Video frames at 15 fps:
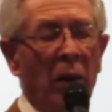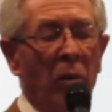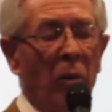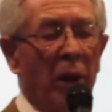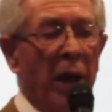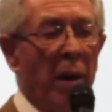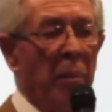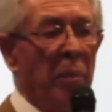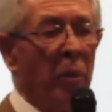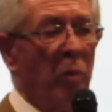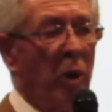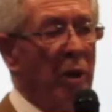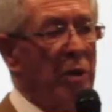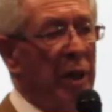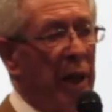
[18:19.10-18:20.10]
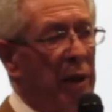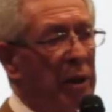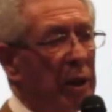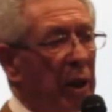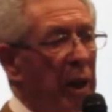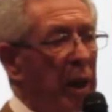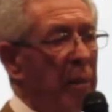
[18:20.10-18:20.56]
what happened was
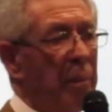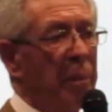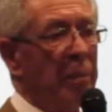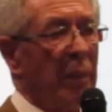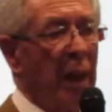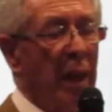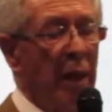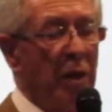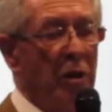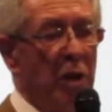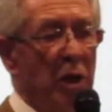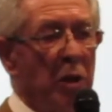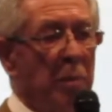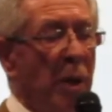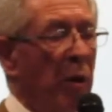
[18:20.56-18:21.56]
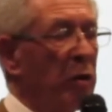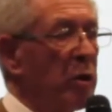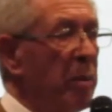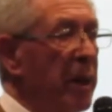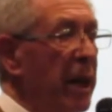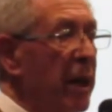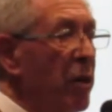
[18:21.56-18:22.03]
that um, she spoke
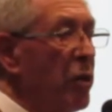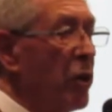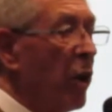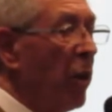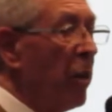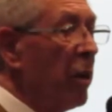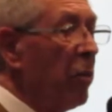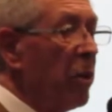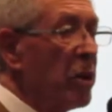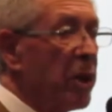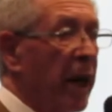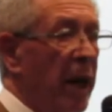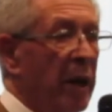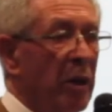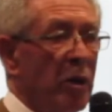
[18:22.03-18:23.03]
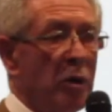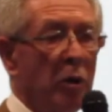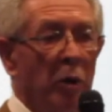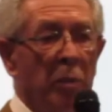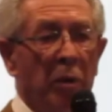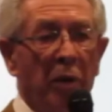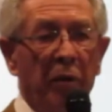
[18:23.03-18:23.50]
to me in German, which I
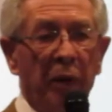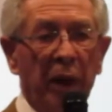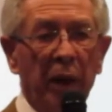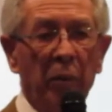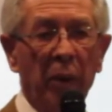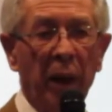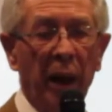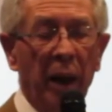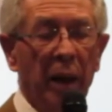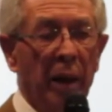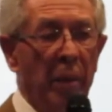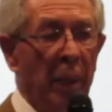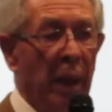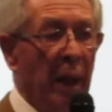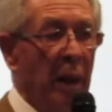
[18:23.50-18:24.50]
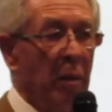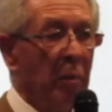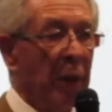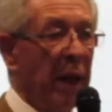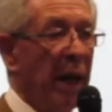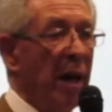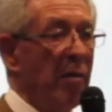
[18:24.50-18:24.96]
understood perfectly well,
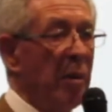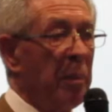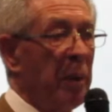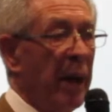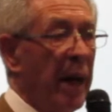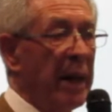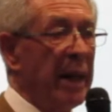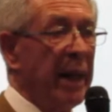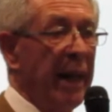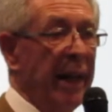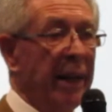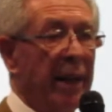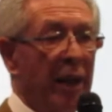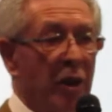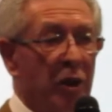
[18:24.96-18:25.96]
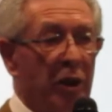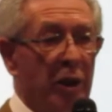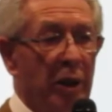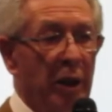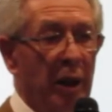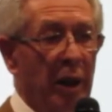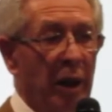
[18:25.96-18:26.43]
but I replied in
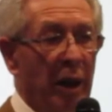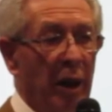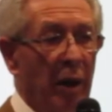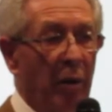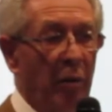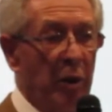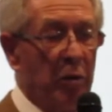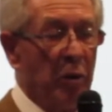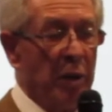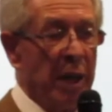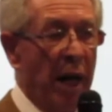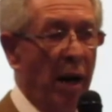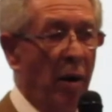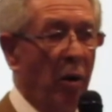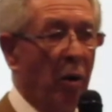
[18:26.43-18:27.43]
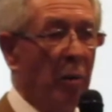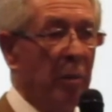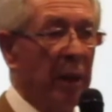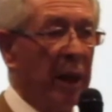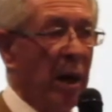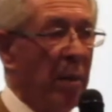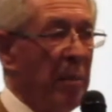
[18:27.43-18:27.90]
English, which was now
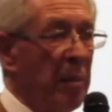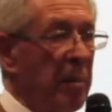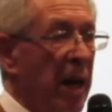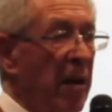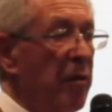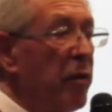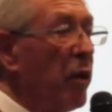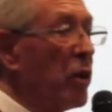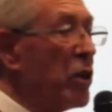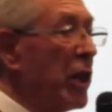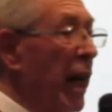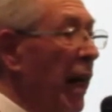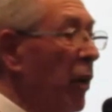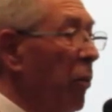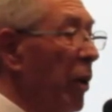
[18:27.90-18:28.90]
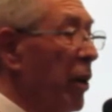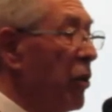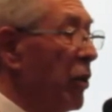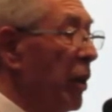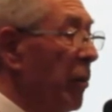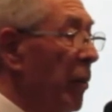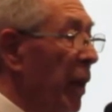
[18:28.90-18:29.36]
becoming my first language.